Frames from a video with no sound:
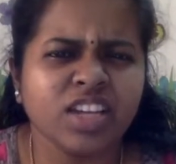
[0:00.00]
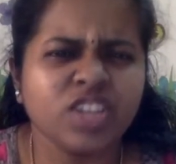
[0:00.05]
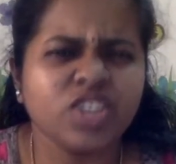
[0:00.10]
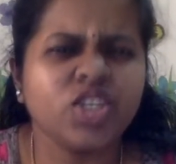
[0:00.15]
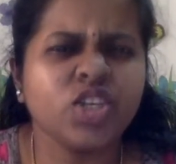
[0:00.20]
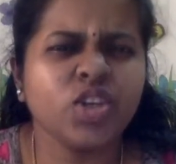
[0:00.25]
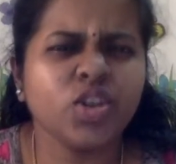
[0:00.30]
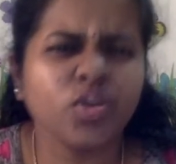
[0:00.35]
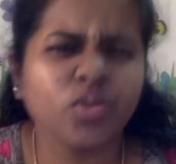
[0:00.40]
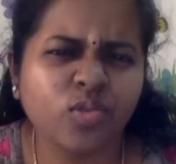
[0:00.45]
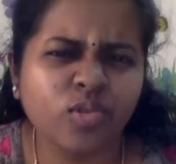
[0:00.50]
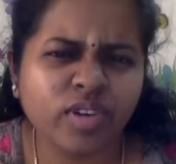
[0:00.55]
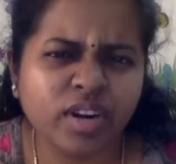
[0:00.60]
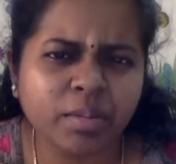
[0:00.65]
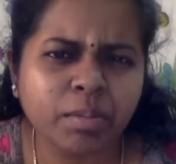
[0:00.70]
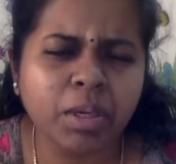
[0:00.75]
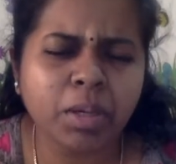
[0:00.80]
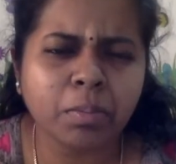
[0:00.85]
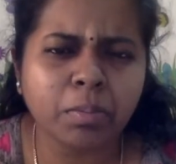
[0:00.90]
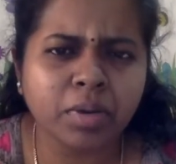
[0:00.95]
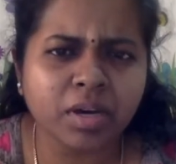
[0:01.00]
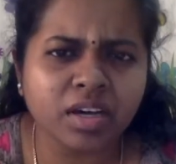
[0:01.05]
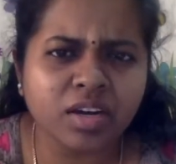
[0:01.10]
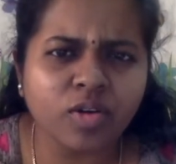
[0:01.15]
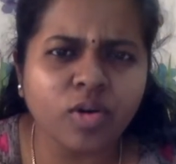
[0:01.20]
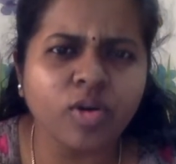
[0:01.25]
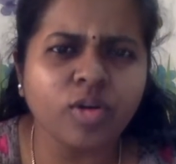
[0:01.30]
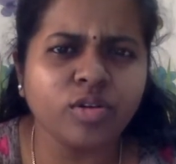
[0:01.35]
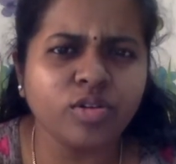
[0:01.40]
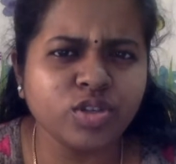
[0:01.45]
Do you remember,
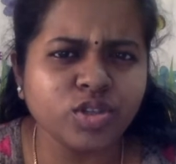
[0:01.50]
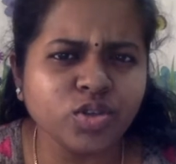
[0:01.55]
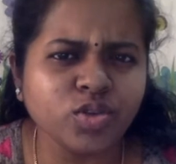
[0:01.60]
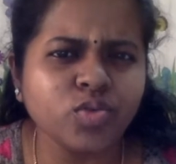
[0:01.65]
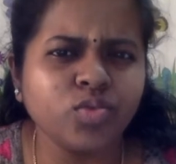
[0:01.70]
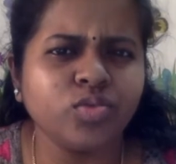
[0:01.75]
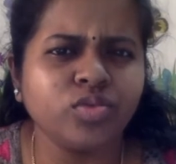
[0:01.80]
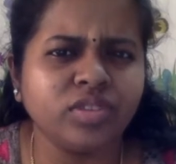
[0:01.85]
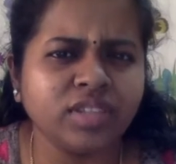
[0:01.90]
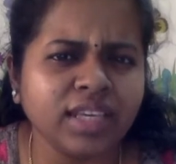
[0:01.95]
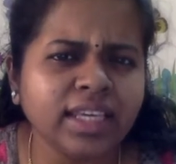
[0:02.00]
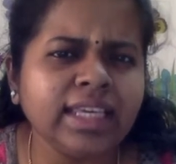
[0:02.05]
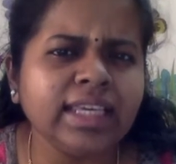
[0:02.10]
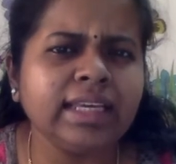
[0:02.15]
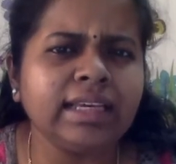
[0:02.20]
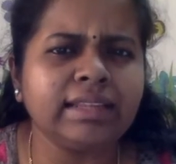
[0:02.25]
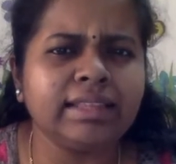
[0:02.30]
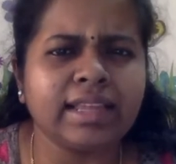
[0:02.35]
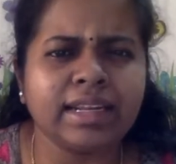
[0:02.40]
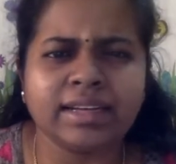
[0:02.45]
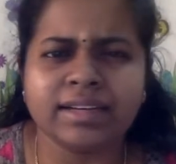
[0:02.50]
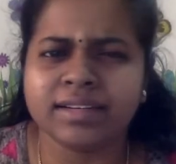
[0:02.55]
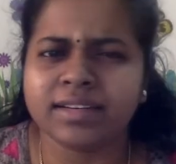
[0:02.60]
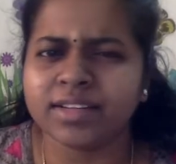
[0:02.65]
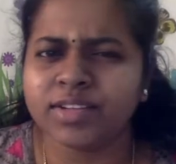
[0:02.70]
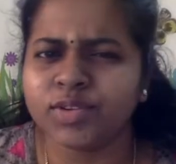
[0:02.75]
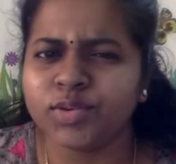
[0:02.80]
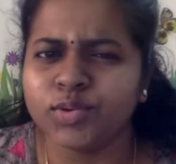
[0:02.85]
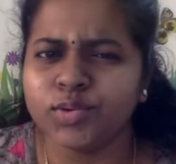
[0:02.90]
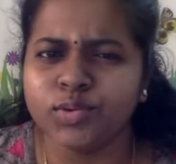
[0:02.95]
or do you think that
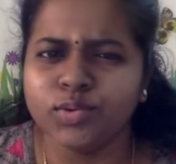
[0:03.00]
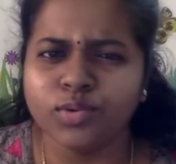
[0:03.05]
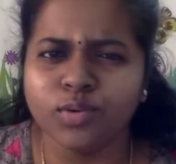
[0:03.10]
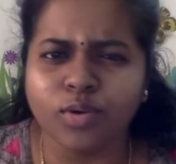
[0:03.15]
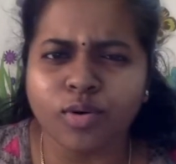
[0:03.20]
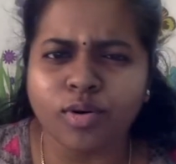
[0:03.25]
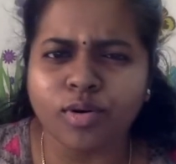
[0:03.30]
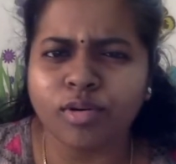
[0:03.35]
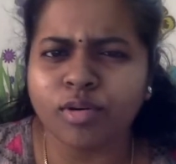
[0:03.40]
you